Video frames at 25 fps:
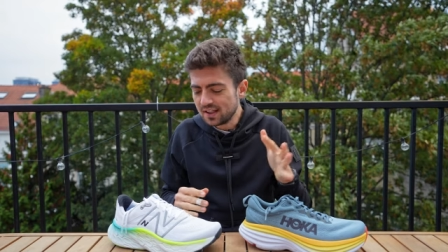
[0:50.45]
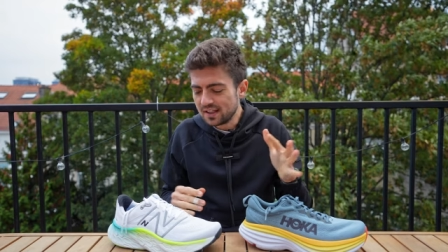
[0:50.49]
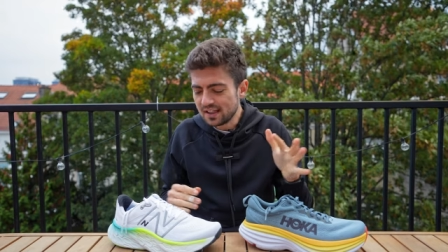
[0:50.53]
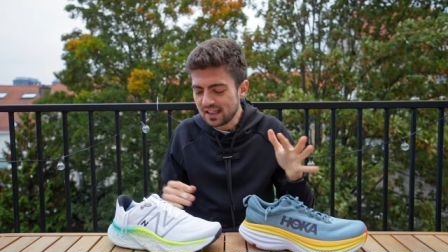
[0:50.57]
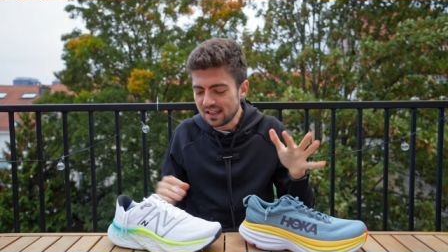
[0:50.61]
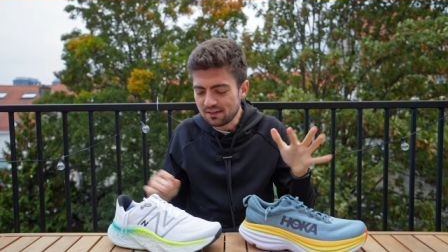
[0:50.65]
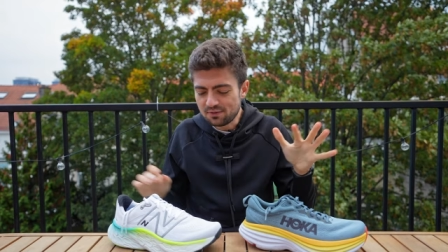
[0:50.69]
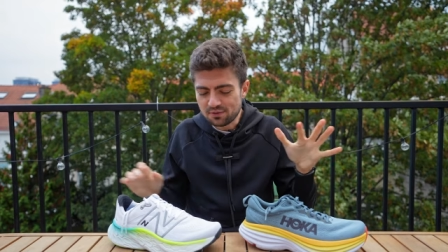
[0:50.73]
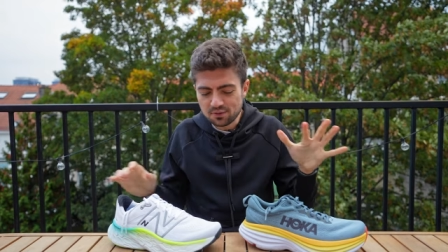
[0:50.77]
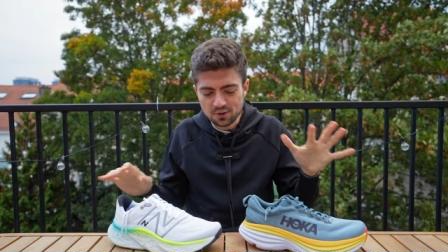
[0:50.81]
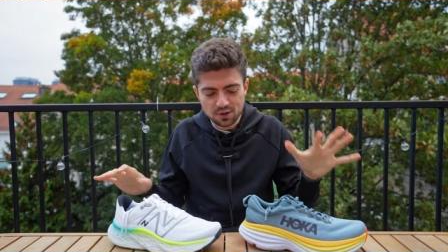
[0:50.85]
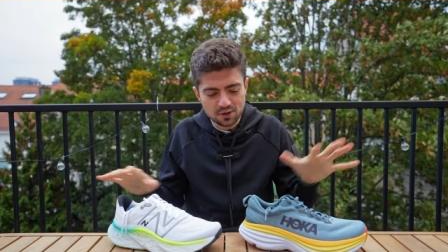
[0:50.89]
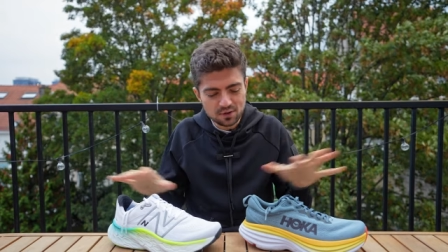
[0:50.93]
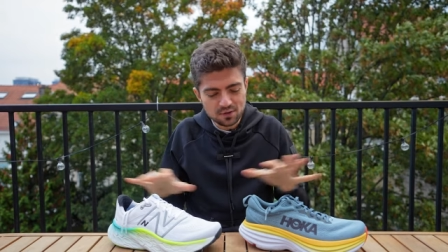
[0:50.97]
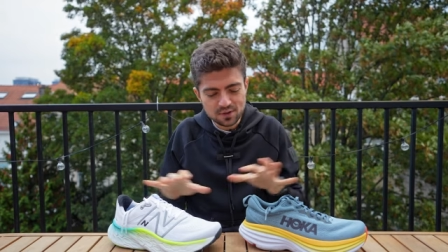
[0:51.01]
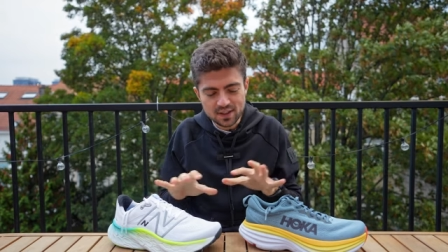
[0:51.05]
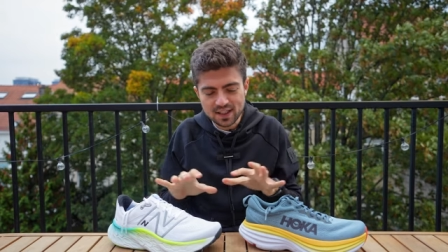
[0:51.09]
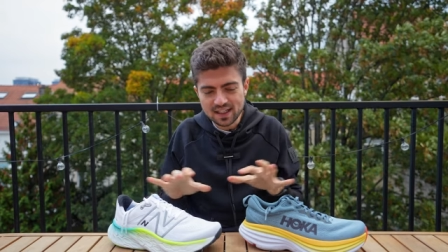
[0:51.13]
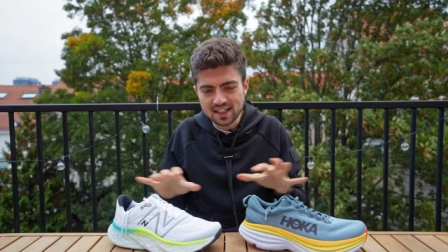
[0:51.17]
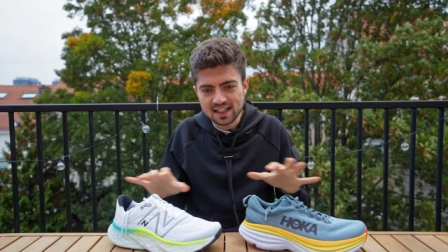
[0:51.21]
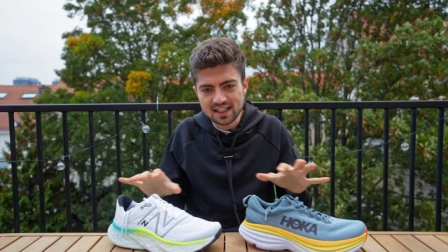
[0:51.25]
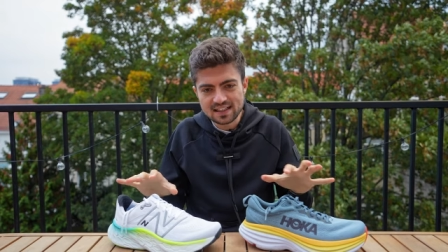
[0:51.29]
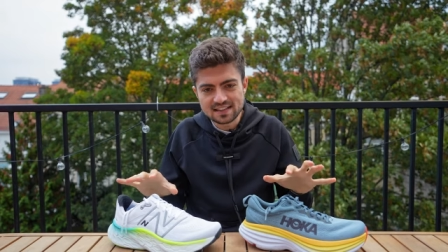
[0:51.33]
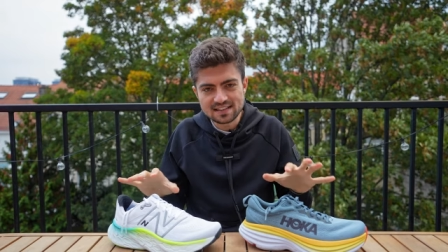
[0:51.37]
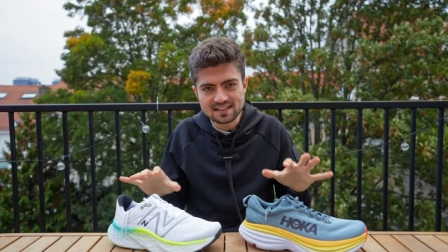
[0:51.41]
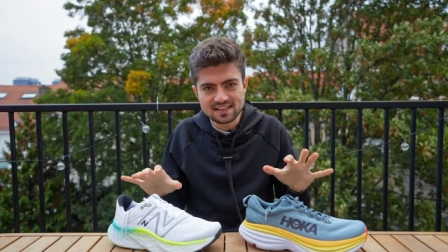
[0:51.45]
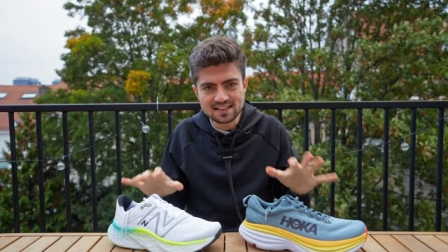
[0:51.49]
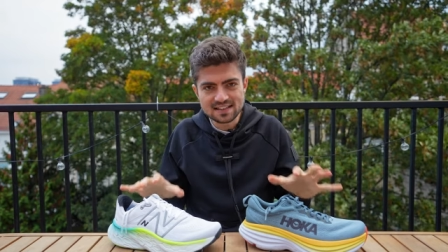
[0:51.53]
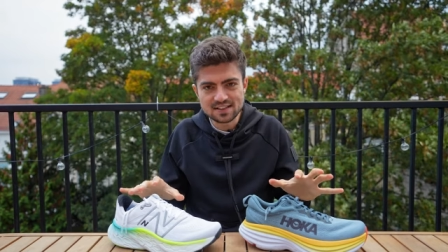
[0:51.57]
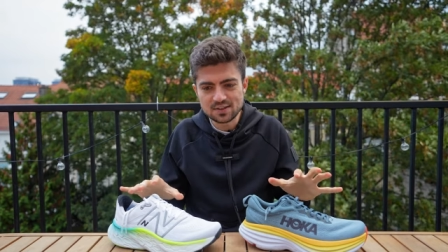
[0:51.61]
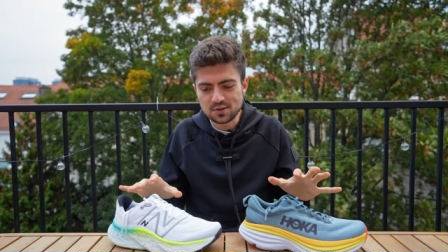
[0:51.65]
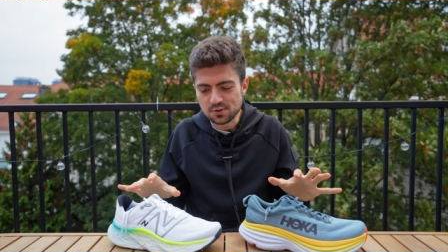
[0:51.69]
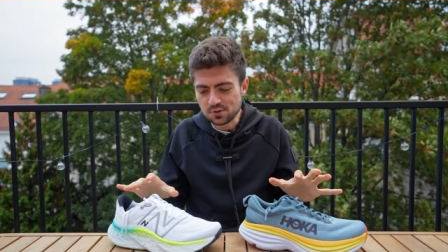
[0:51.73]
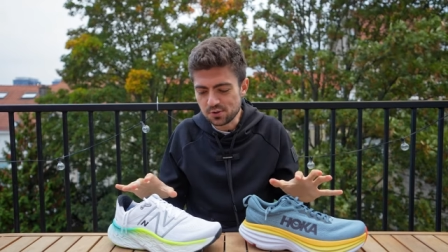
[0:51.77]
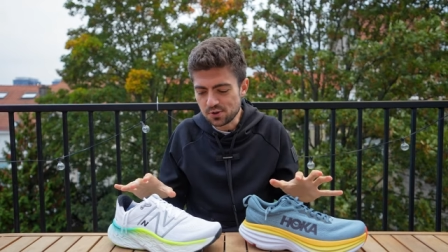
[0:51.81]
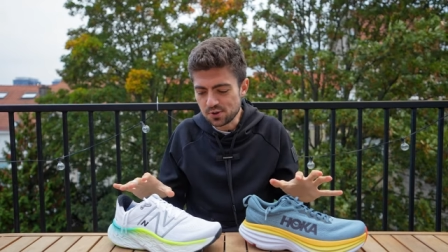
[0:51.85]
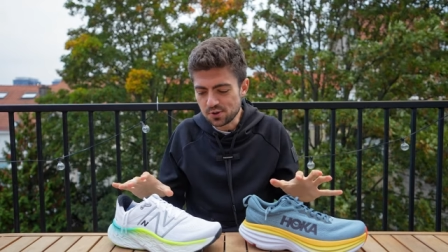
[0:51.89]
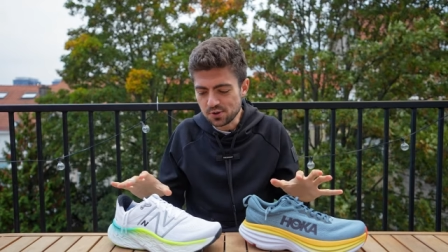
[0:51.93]
if you are looking at these
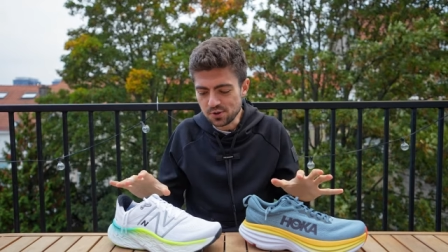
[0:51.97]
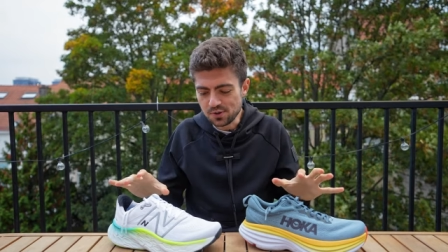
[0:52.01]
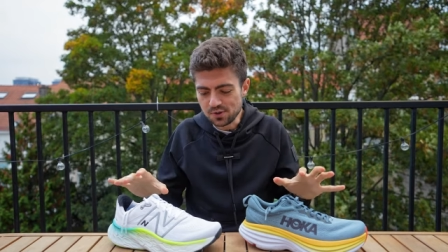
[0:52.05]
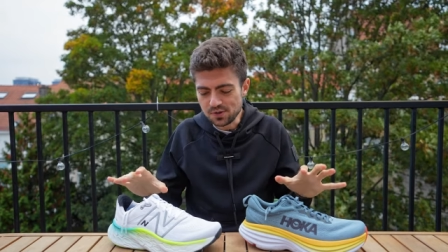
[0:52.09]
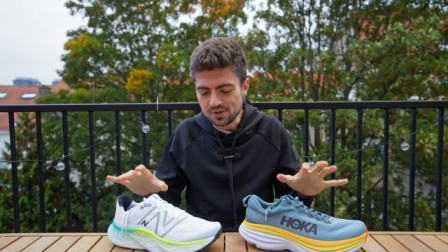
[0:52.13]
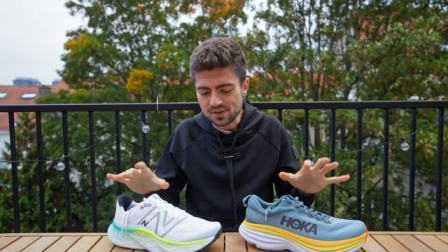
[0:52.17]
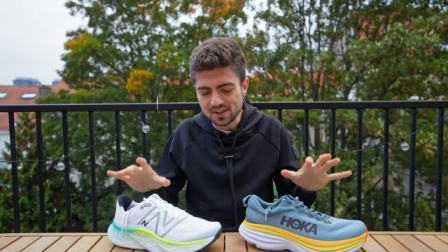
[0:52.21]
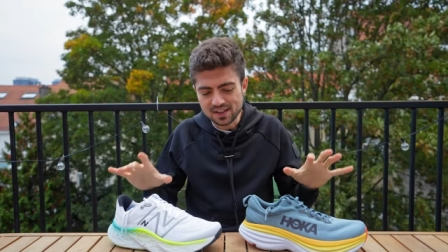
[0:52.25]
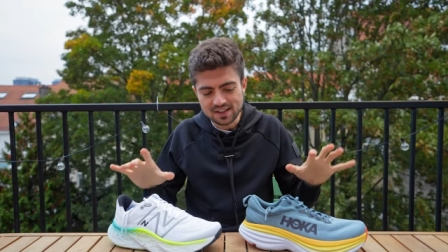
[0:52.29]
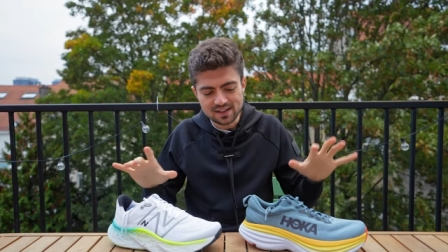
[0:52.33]
two shoes.